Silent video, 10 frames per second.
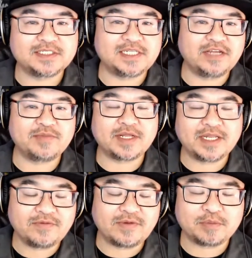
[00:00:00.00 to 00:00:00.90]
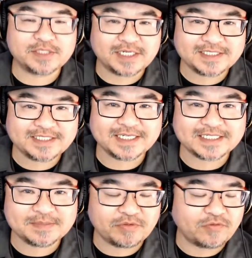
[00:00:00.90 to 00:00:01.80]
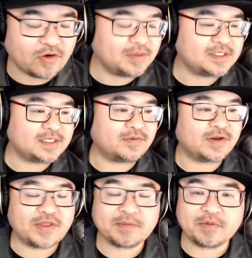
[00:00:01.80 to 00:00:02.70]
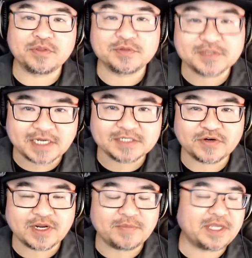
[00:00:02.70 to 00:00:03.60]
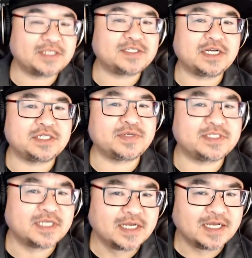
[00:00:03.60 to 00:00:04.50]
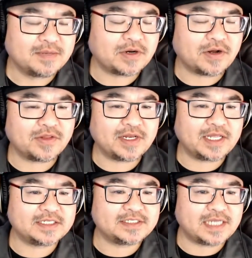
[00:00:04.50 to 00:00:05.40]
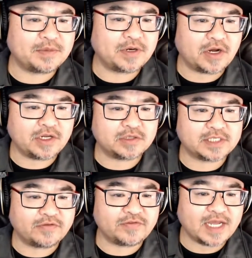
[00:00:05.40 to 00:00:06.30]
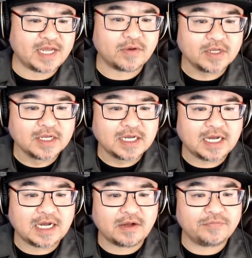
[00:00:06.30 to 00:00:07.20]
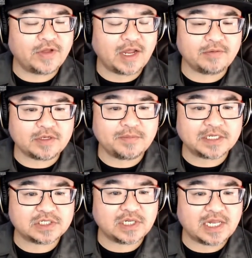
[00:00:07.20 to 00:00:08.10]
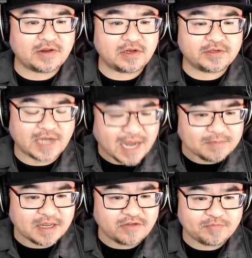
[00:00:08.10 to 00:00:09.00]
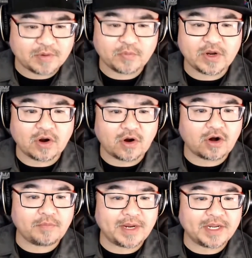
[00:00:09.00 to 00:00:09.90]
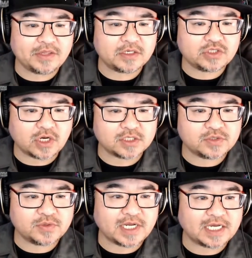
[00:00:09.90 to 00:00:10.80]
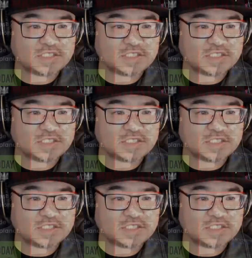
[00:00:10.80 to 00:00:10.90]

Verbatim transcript: Dave McLean representing Dick's Performance. And I want to thank both those guys for coming in talking to us about all the latest Diamond Audio stuff. Now, uh, not too much le time left, but we are making the draw soon, guys.